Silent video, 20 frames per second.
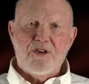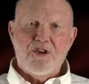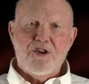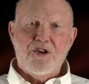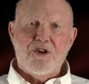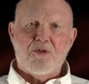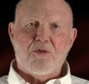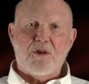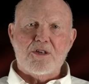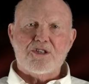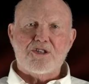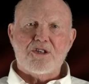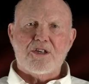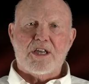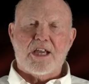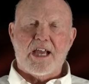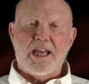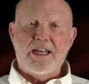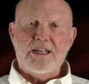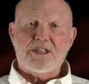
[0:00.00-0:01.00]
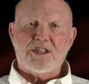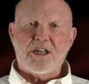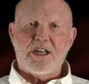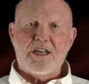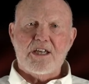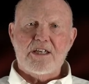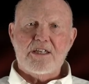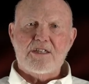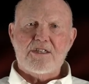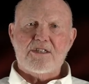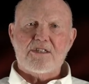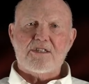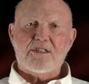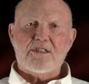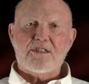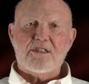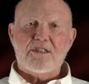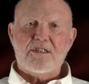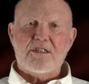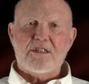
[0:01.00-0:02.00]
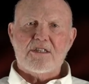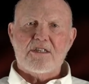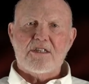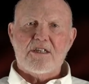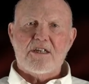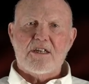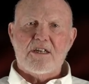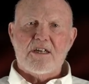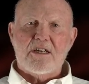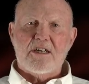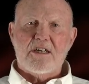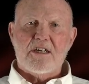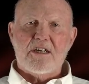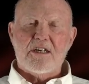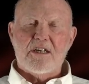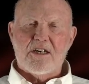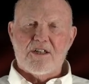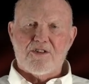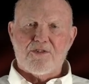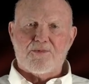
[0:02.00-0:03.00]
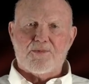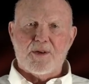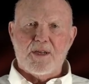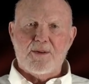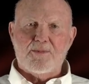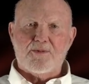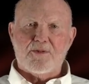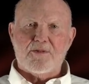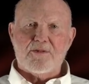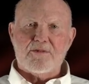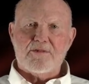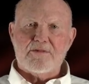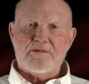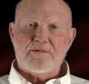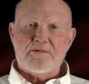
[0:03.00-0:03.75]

You know what you can't change? Other people.